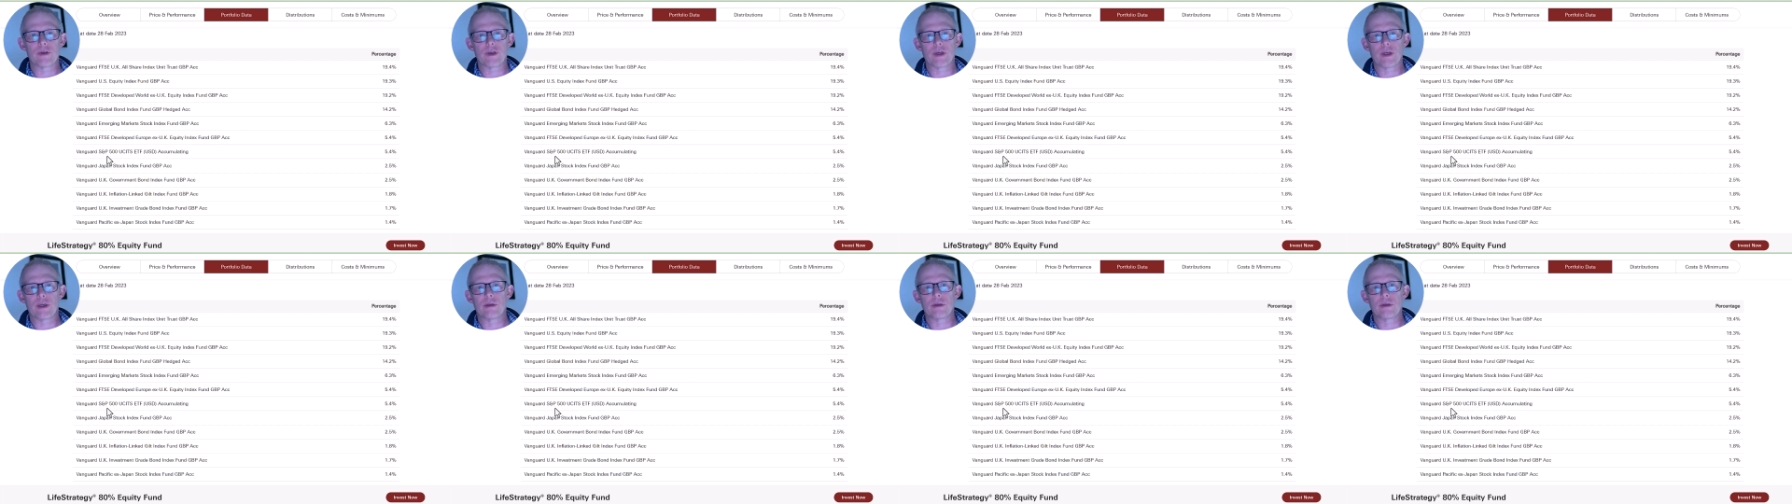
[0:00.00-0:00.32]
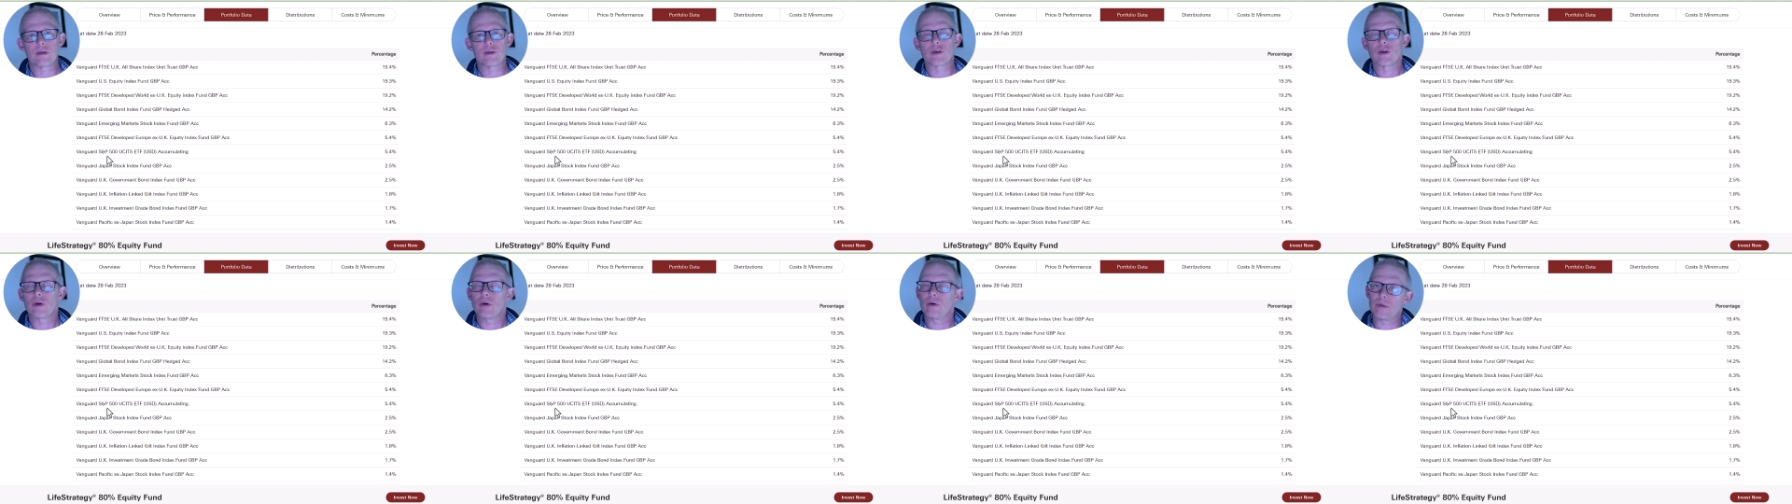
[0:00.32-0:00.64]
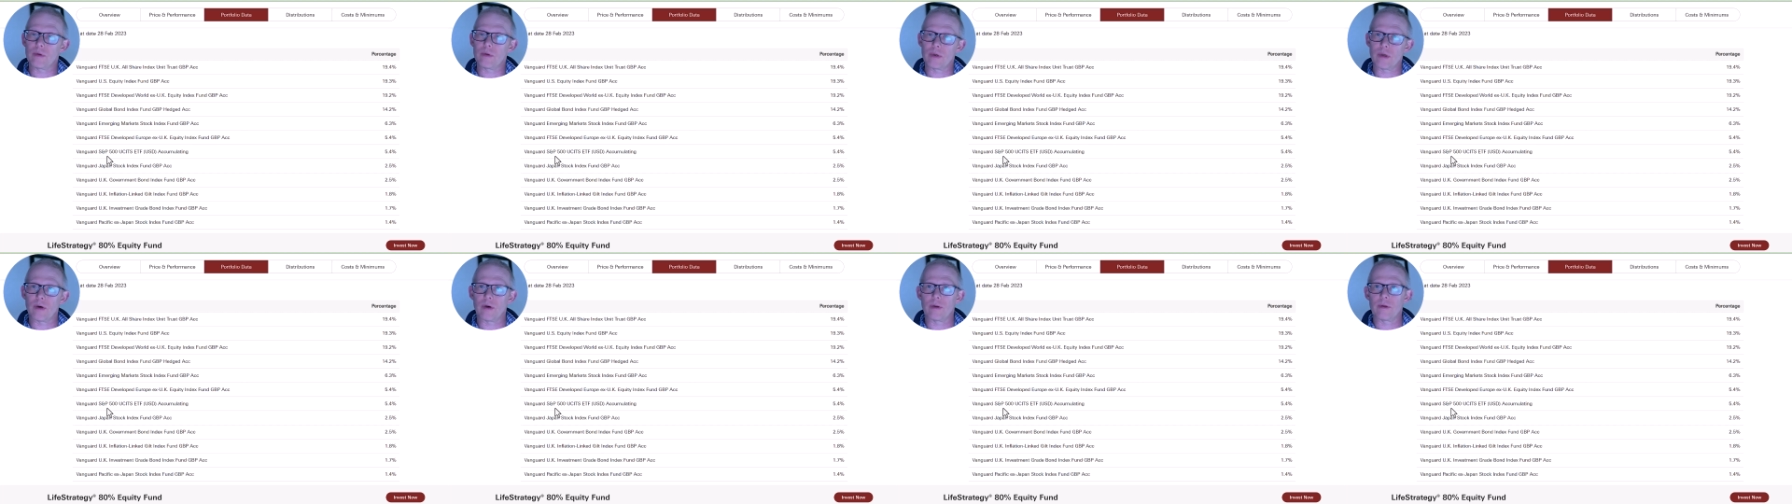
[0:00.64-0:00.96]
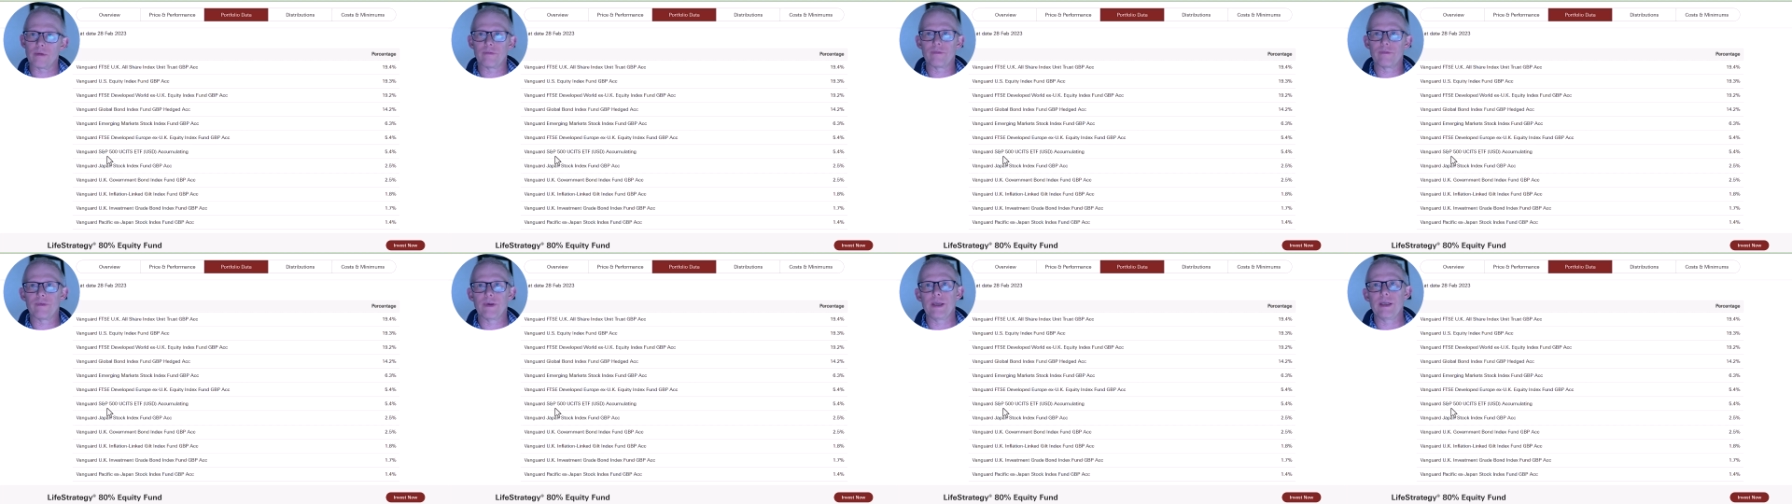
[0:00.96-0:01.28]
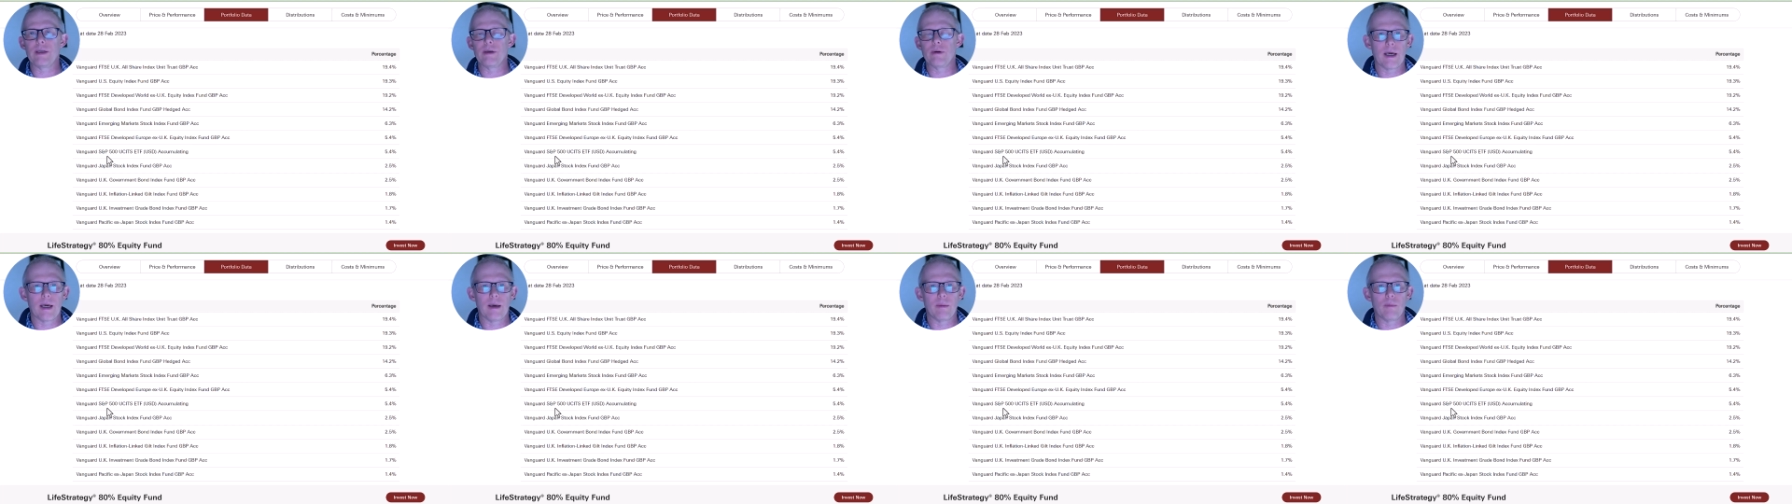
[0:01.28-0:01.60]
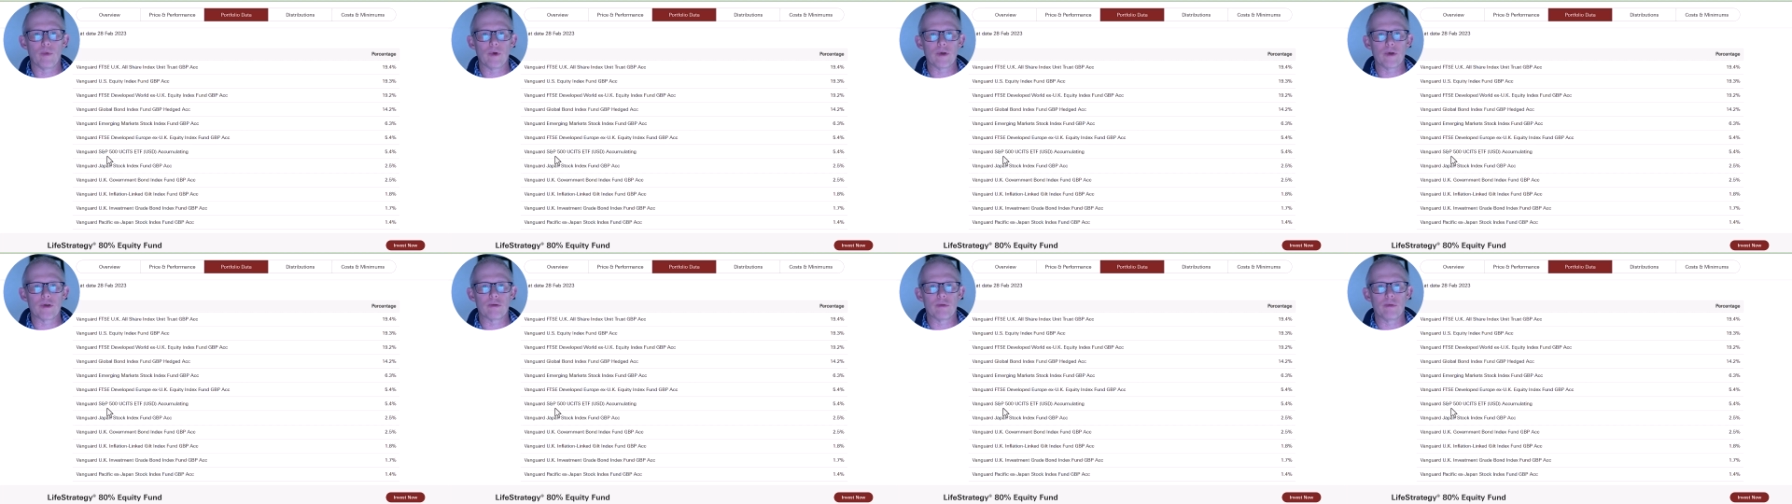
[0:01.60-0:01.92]
so not VUS, which
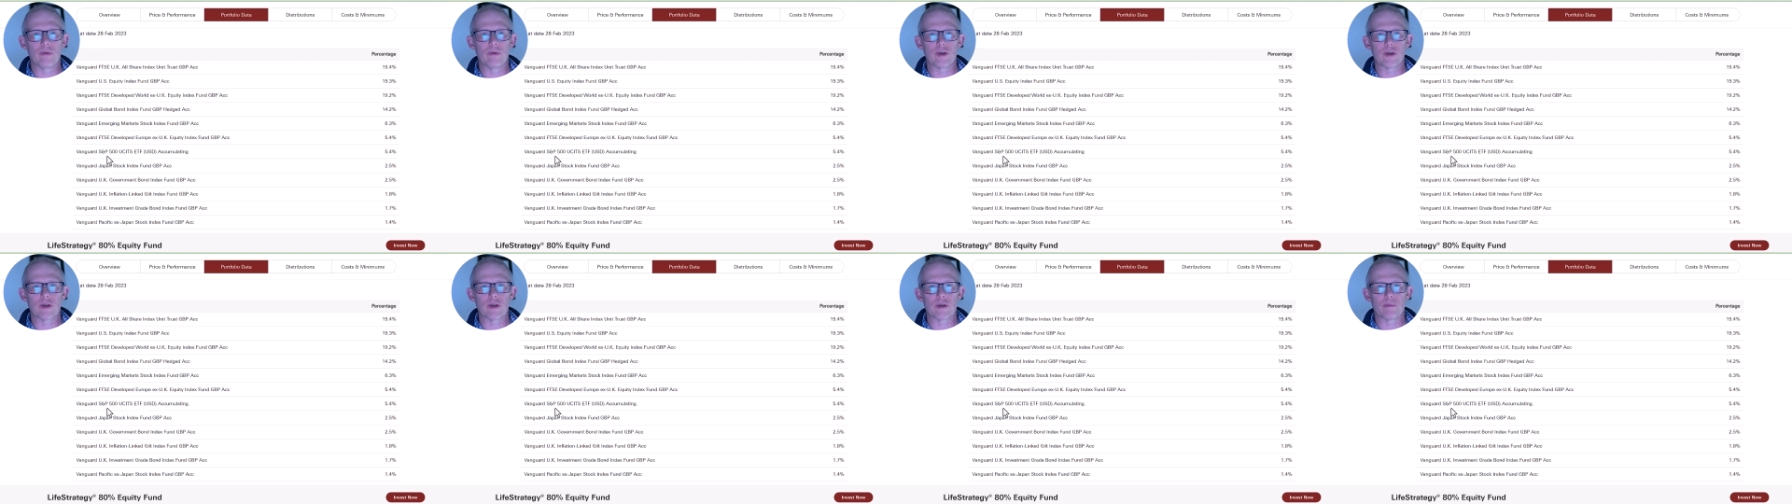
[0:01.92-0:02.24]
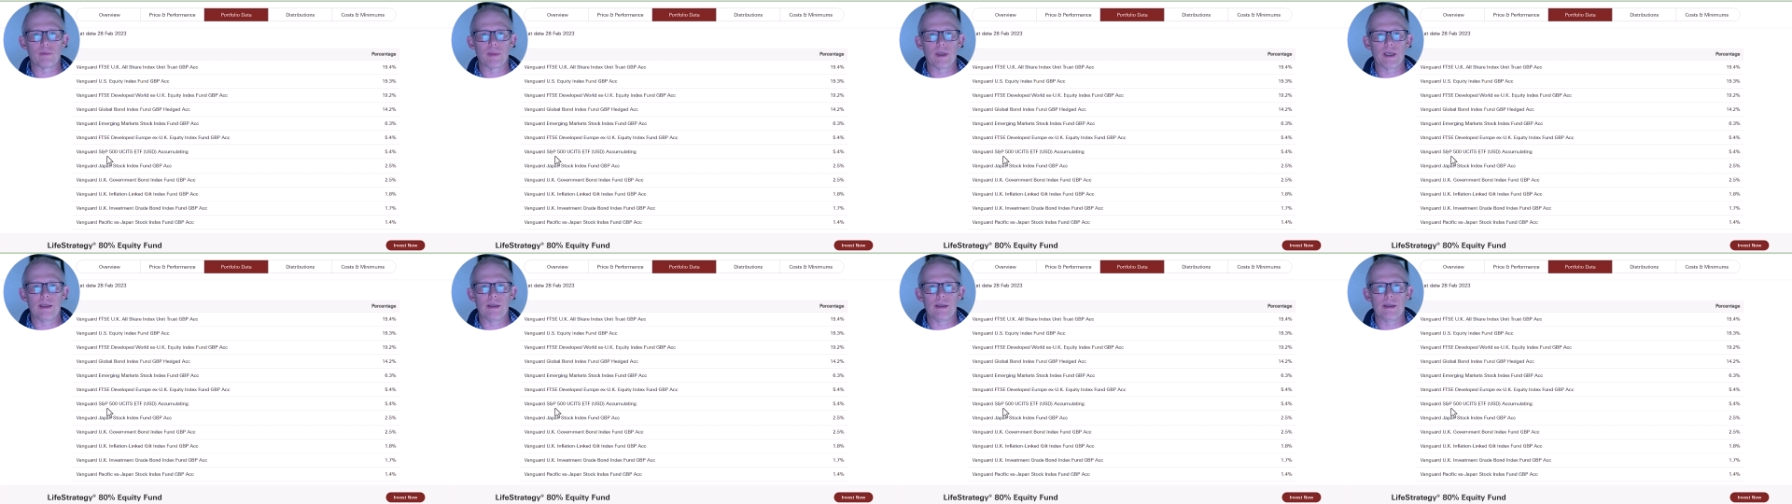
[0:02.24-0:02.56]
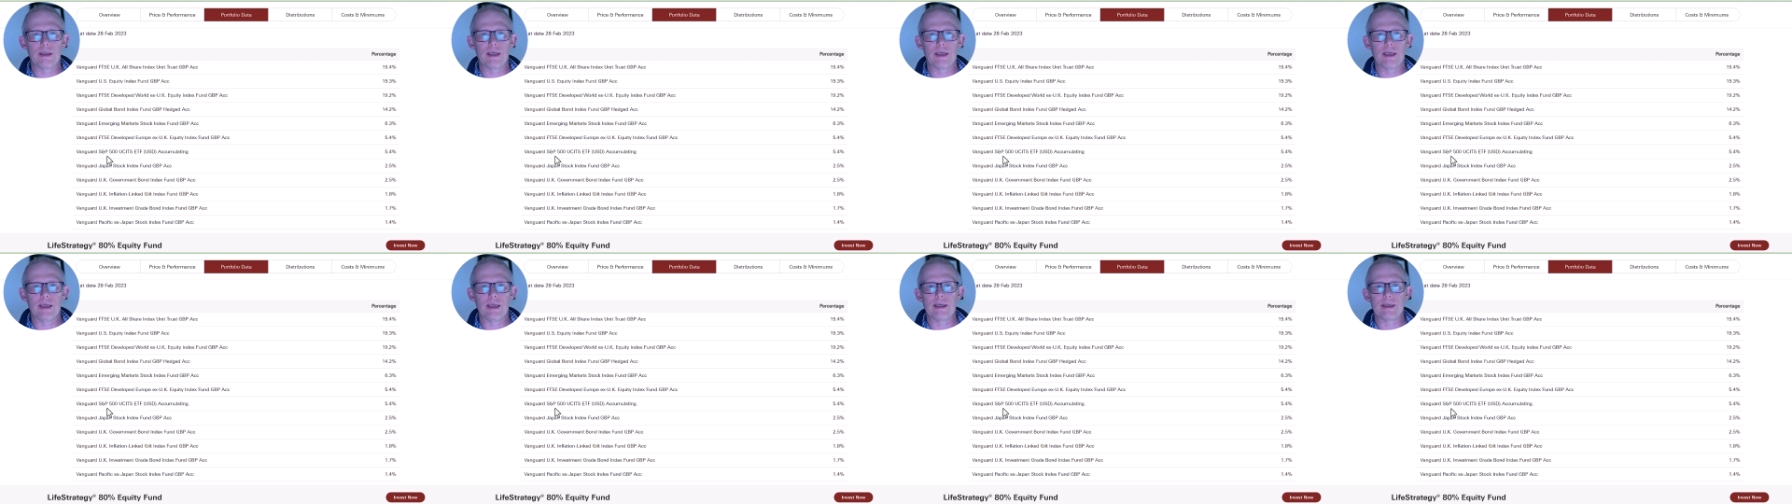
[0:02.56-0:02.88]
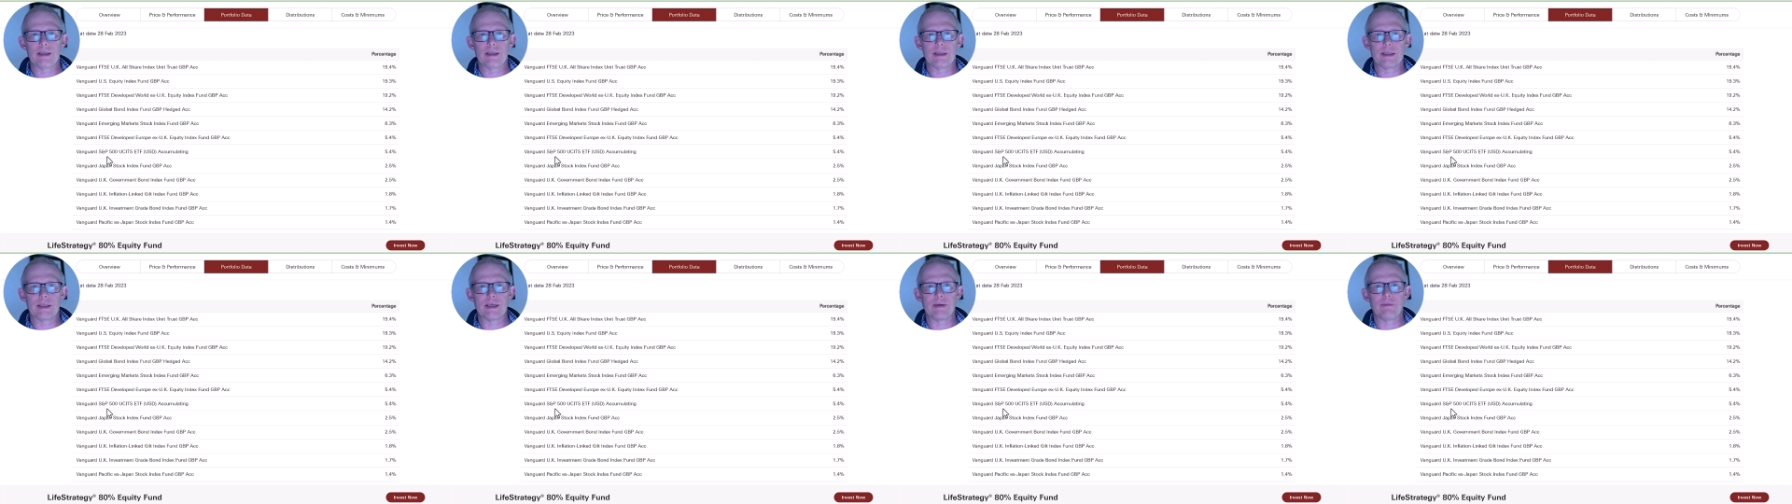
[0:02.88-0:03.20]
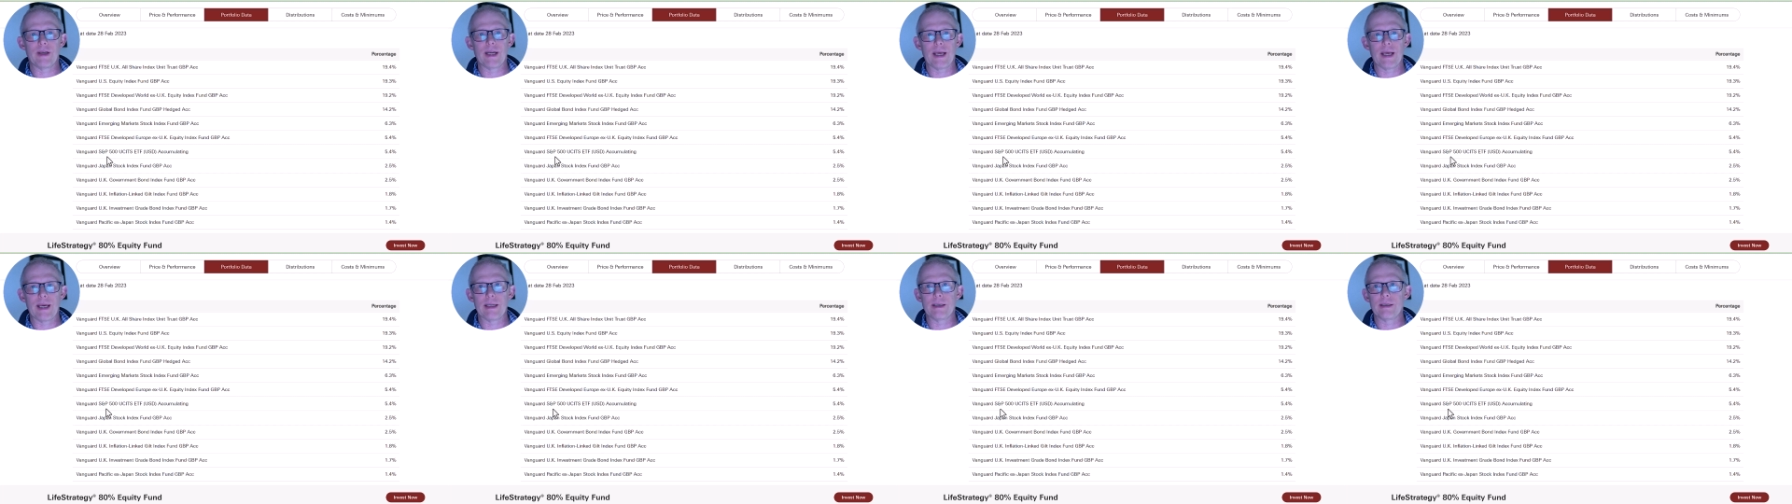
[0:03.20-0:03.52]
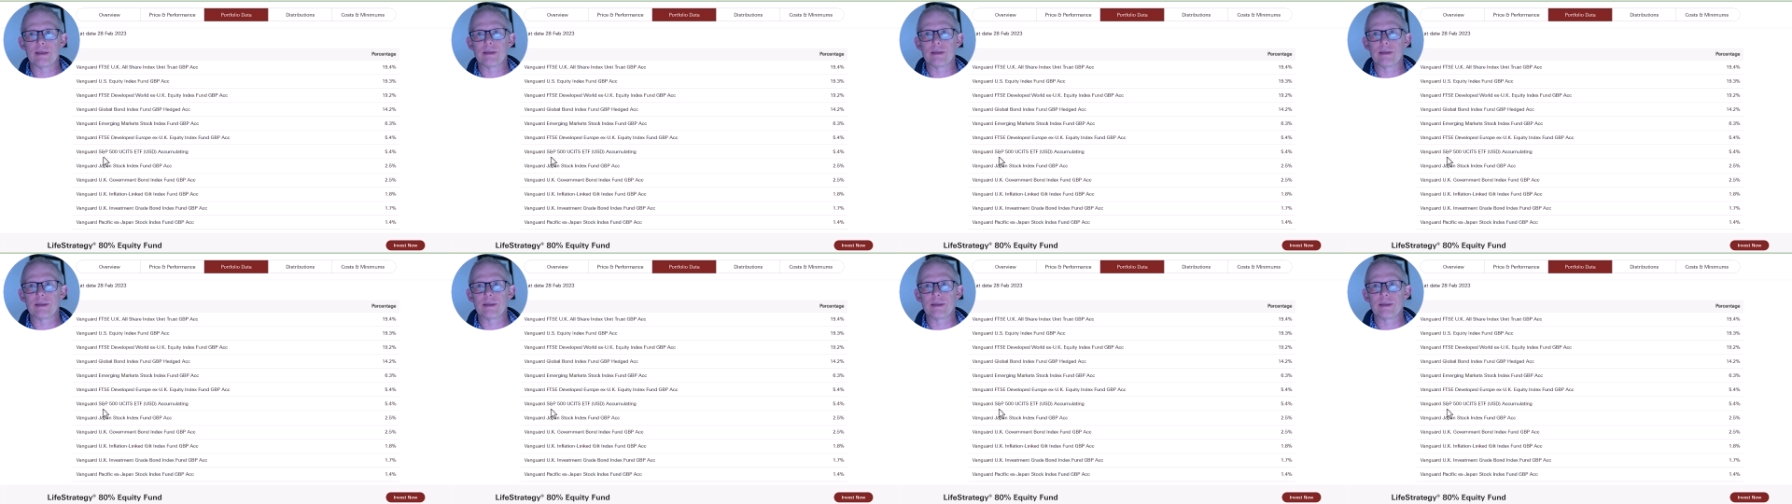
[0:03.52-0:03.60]
would just be the dividend.